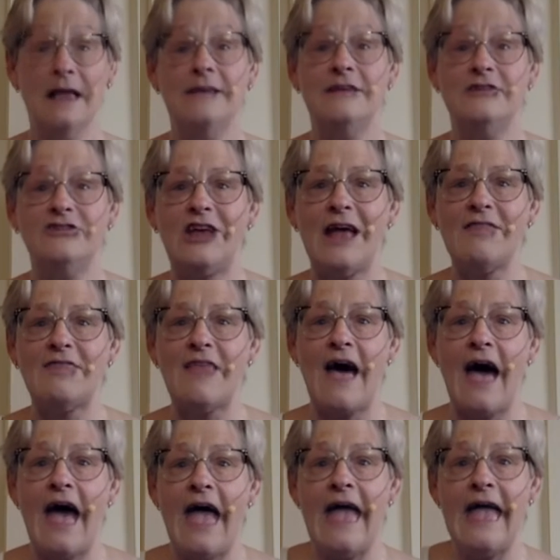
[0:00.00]
Did you get
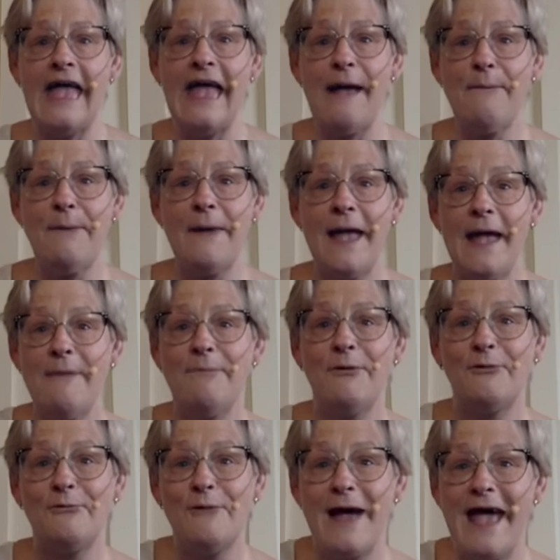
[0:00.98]
the hip, hip,
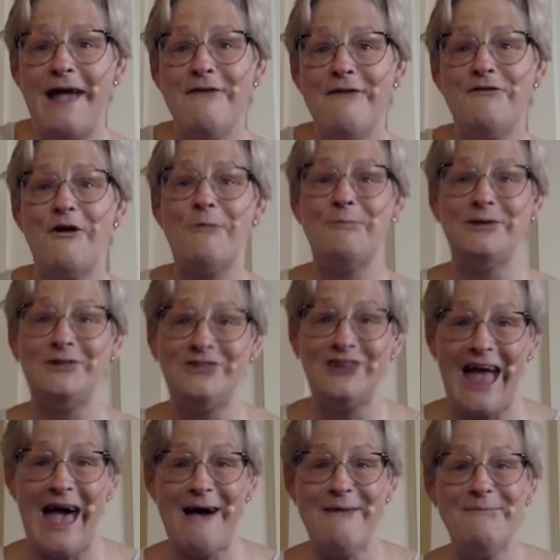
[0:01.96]
hooray for
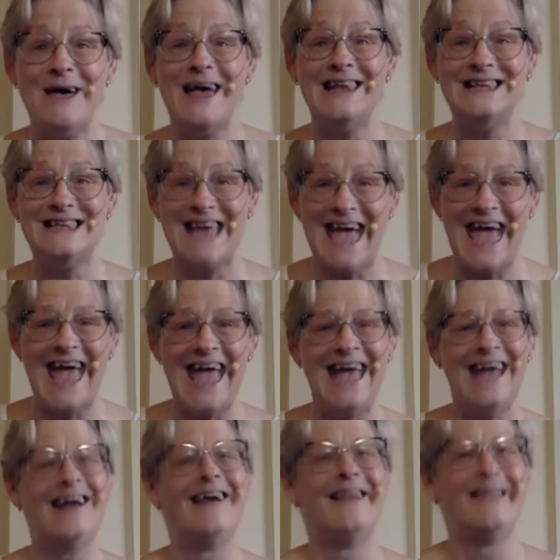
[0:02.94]
pajama day?